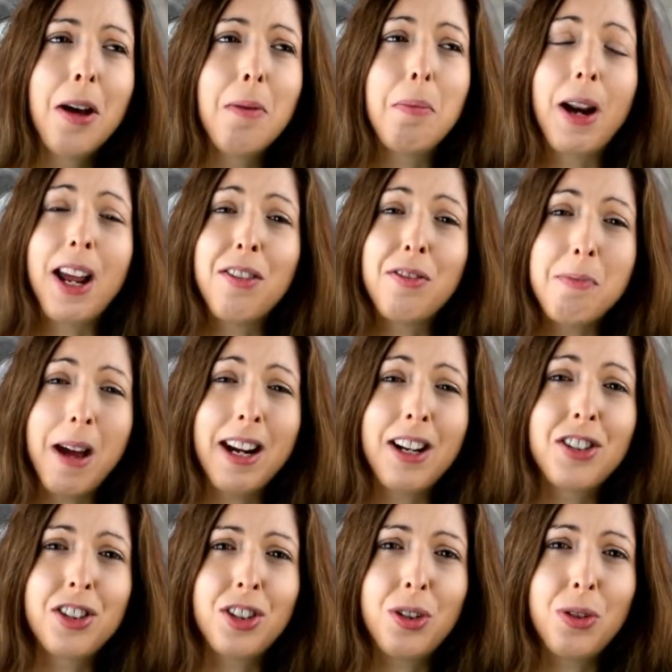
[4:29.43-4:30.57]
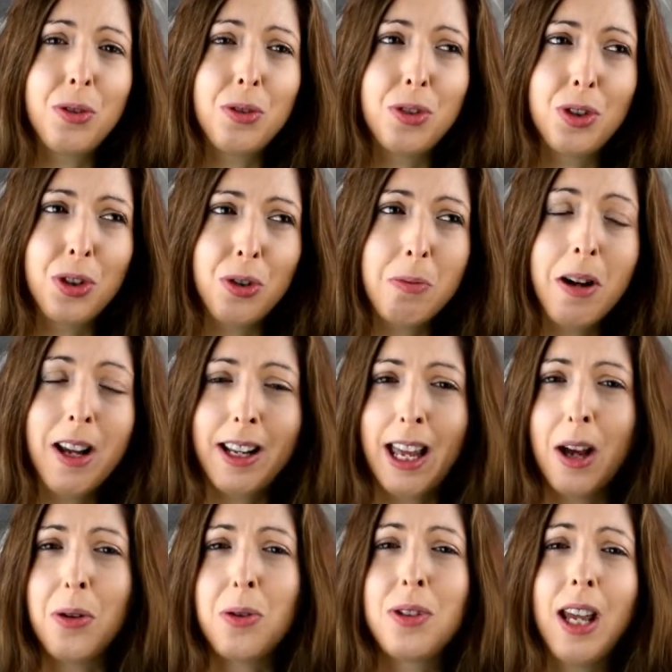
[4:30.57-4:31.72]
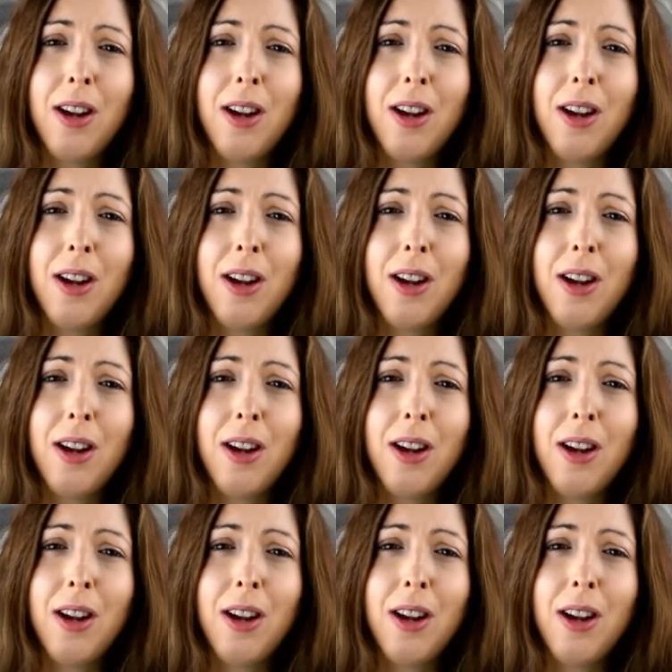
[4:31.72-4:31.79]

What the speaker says: but I have managed to do my accounts